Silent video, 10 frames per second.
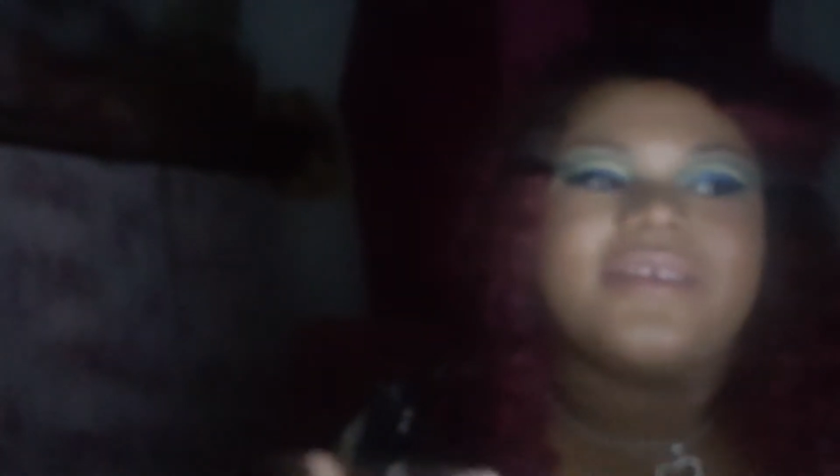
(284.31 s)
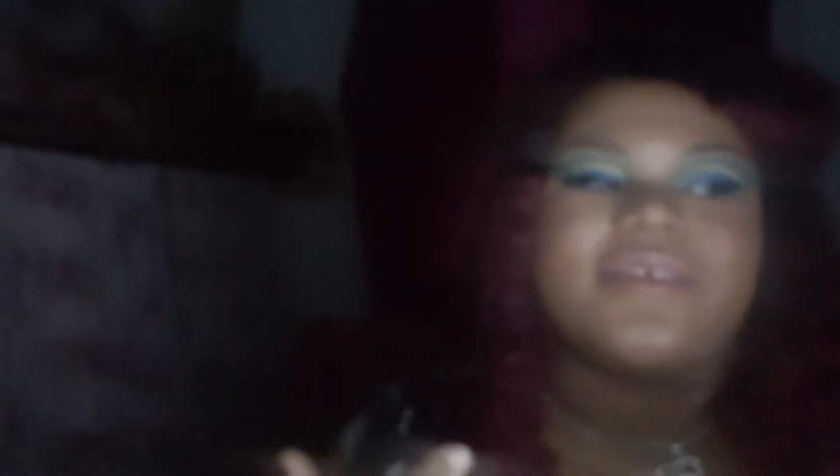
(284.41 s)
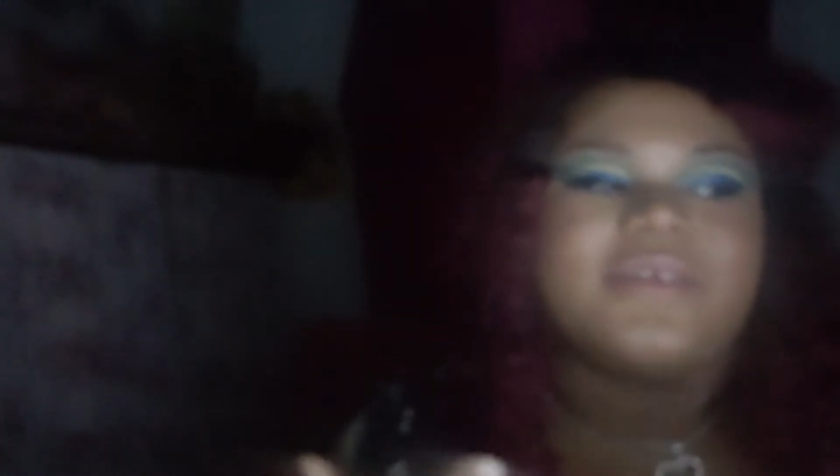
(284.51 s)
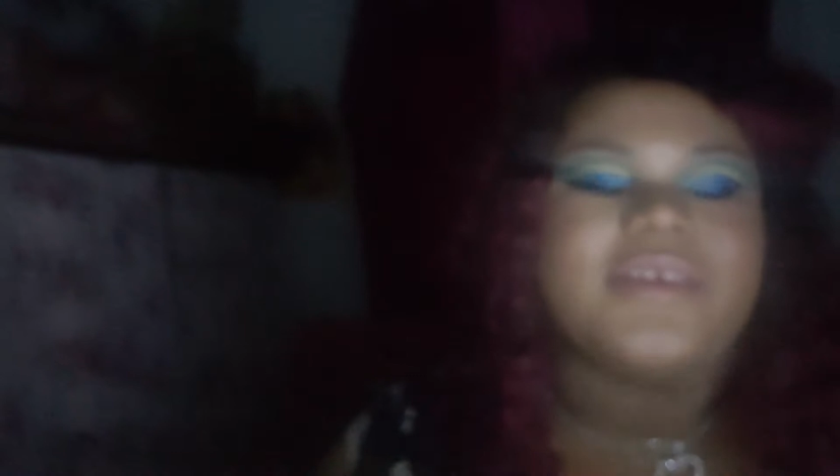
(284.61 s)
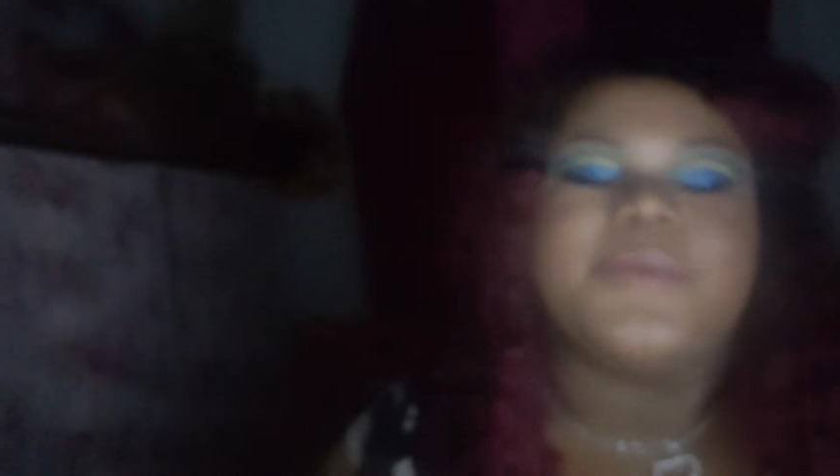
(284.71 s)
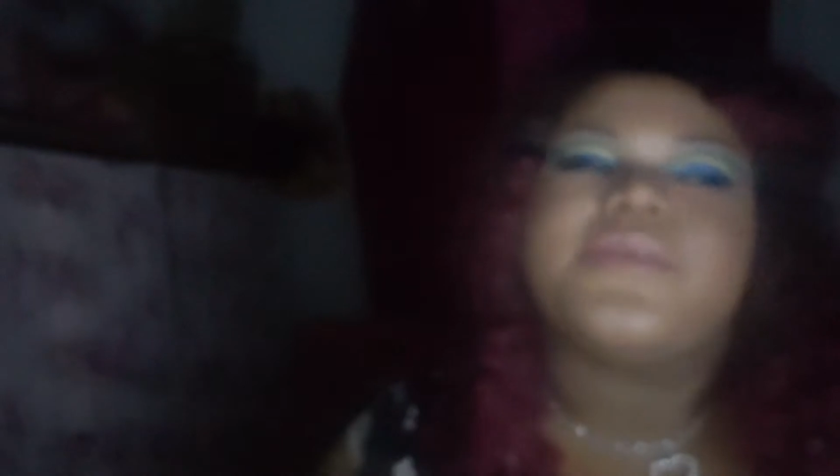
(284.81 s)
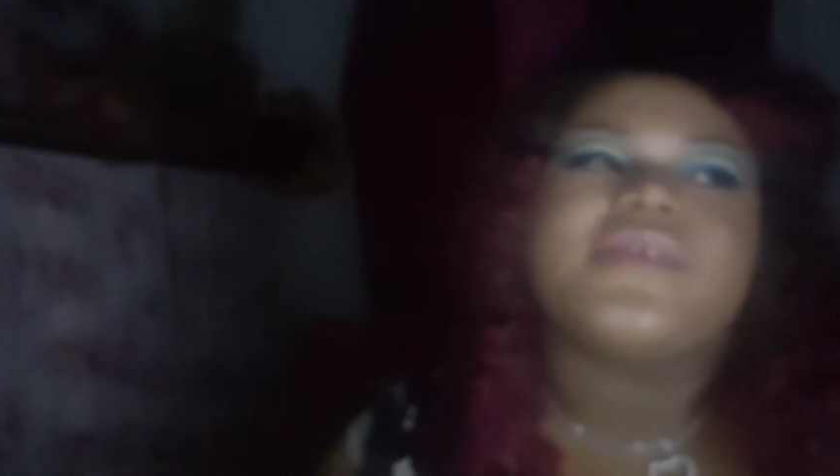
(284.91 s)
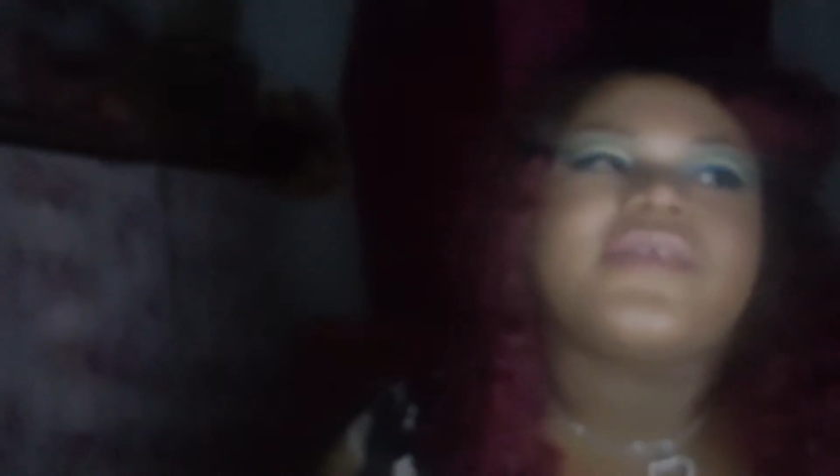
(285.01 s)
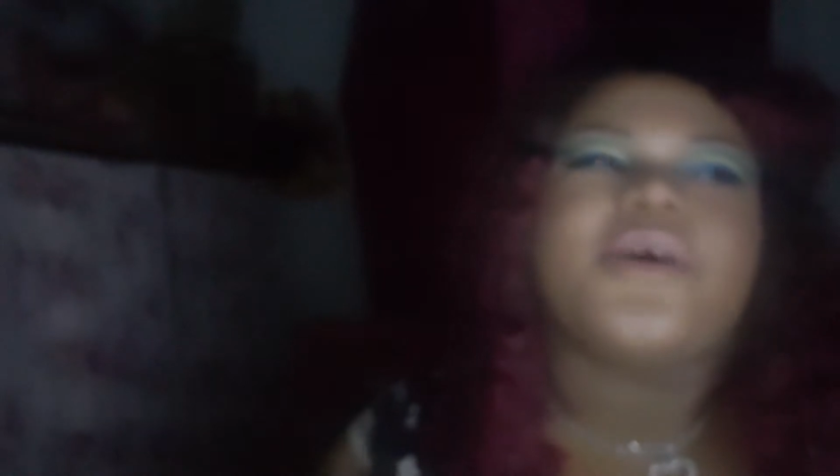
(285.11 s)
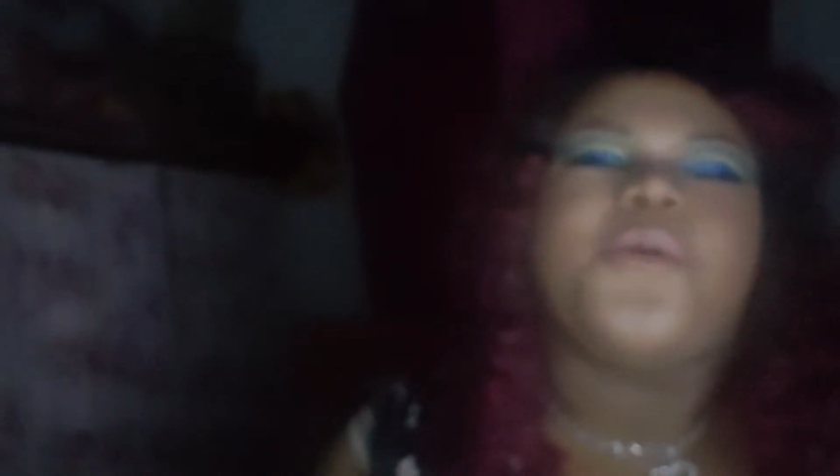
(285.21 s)
dude, he was
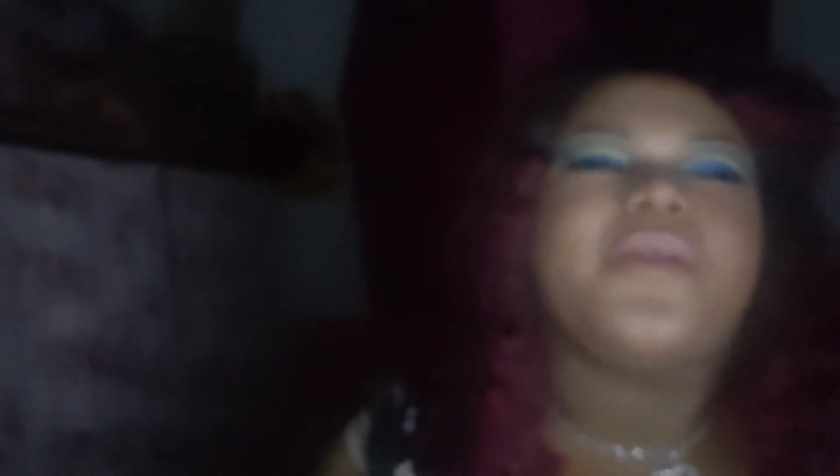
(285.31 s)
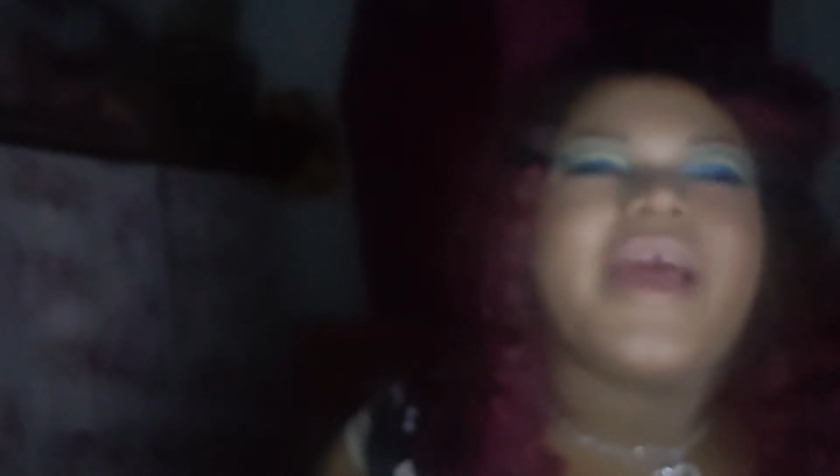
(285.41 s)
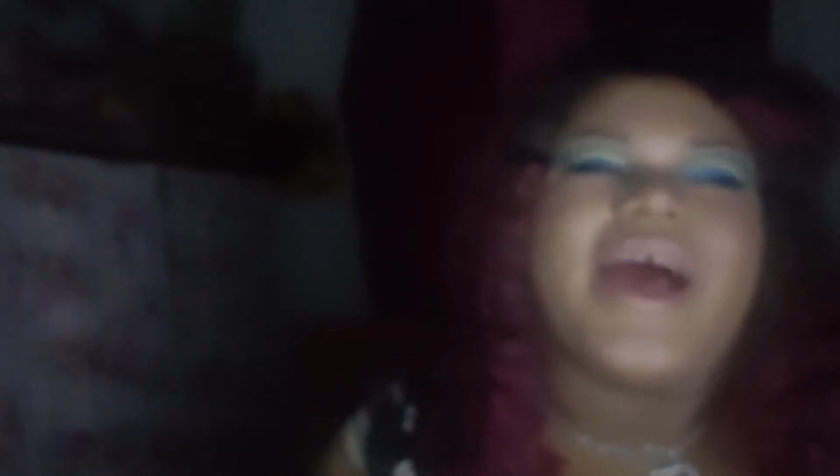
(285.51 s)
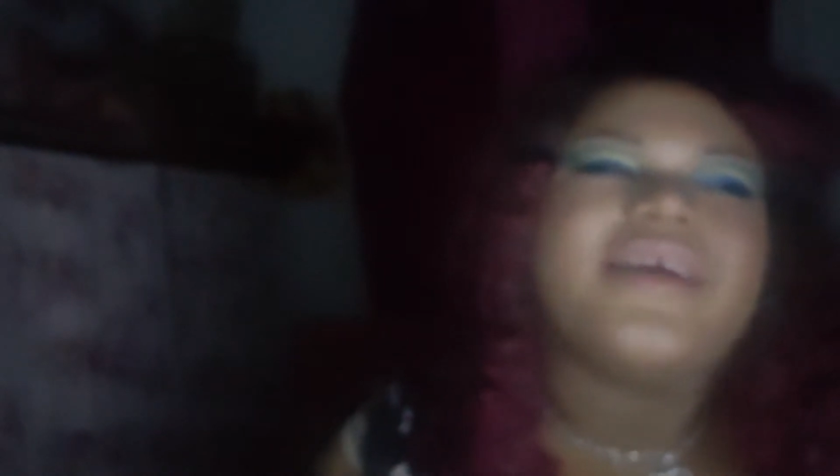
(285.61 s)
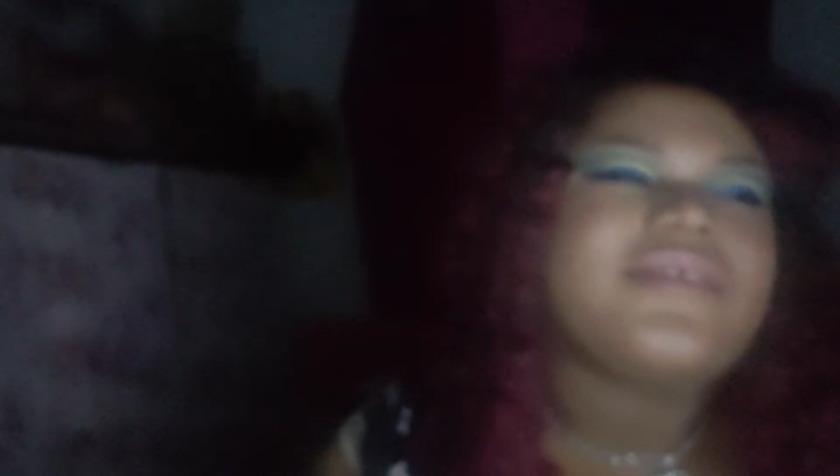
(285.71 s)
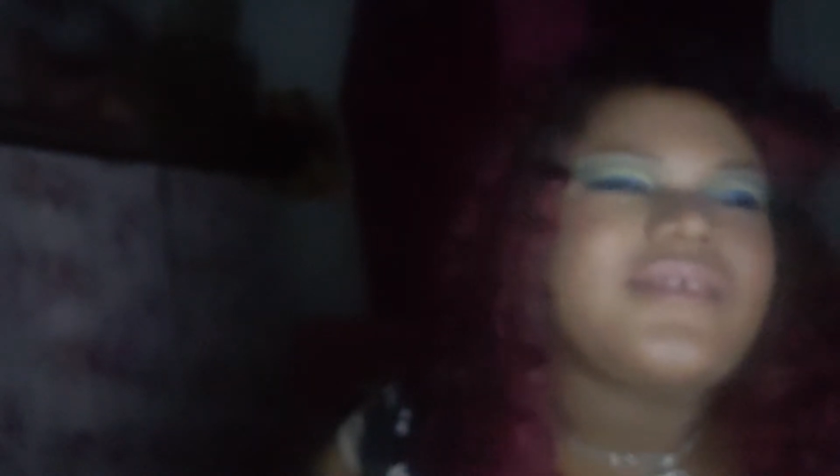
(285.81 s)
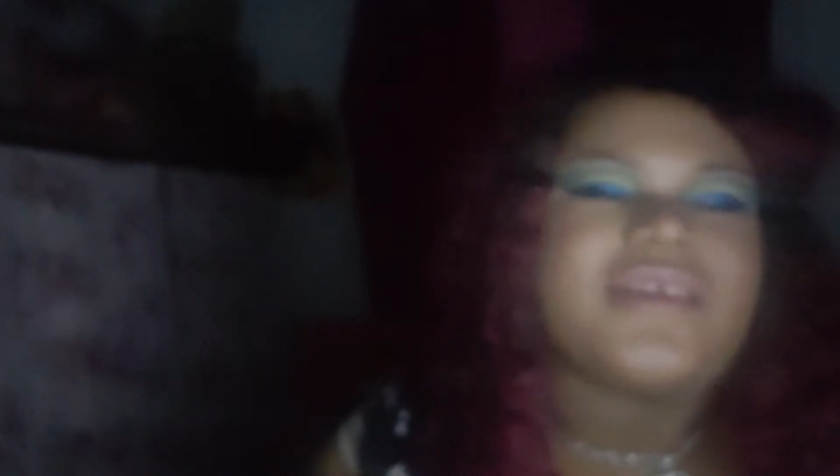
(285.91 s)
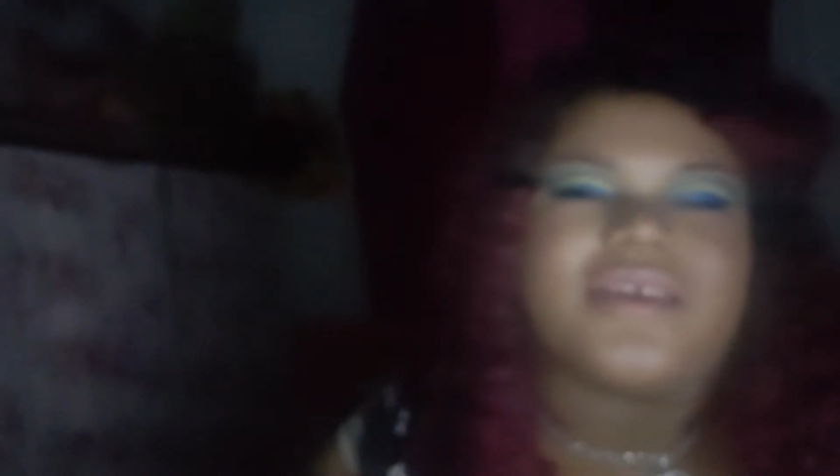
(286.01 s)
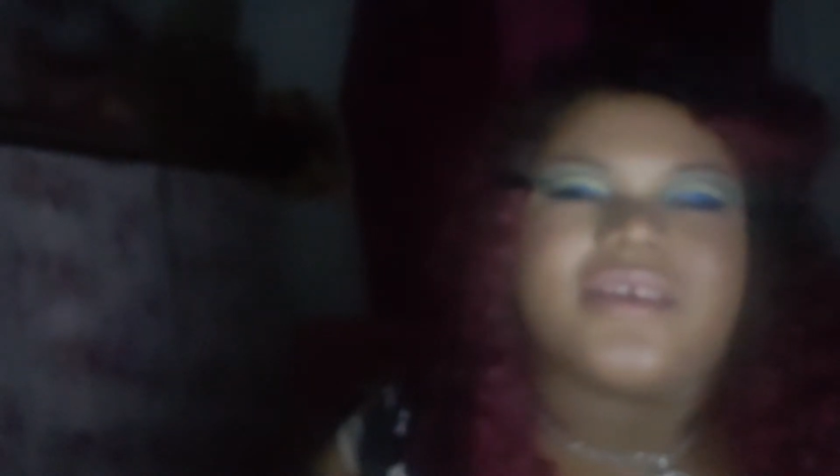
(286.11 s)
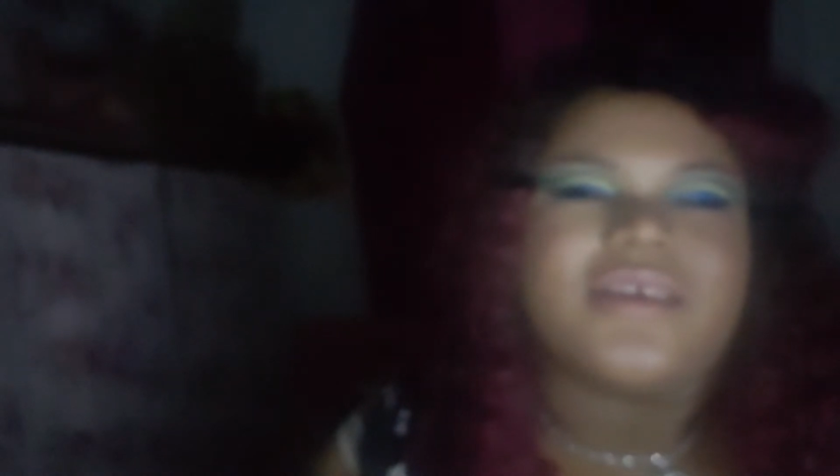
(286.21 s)
just so
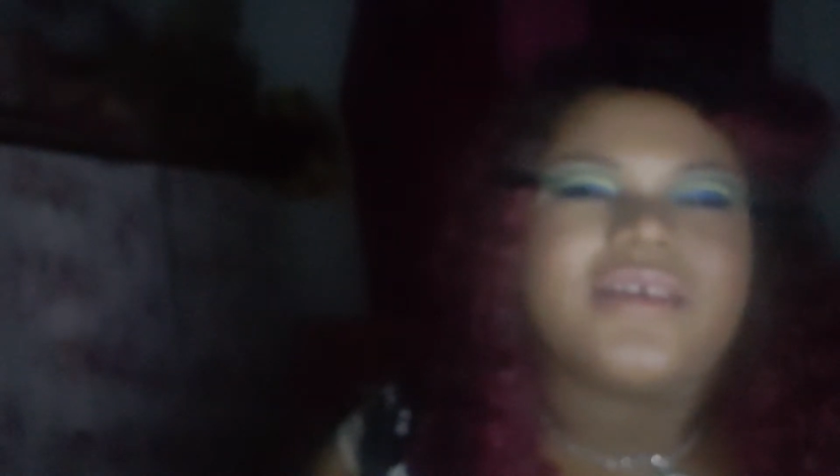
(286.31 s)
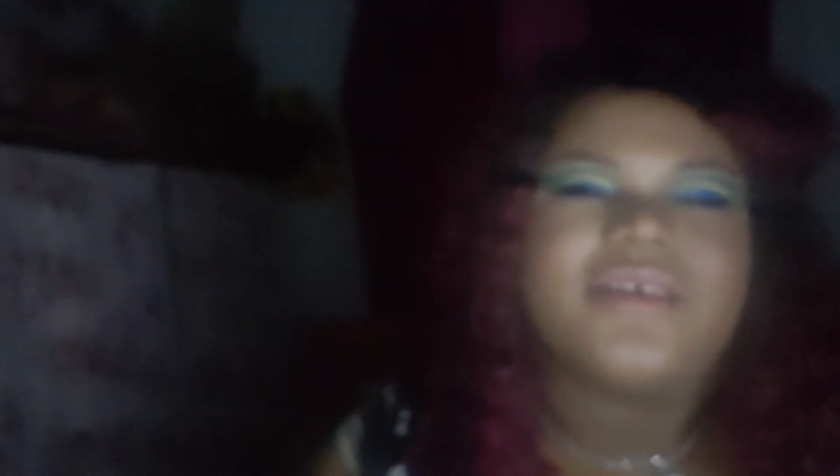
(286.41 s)
nasty.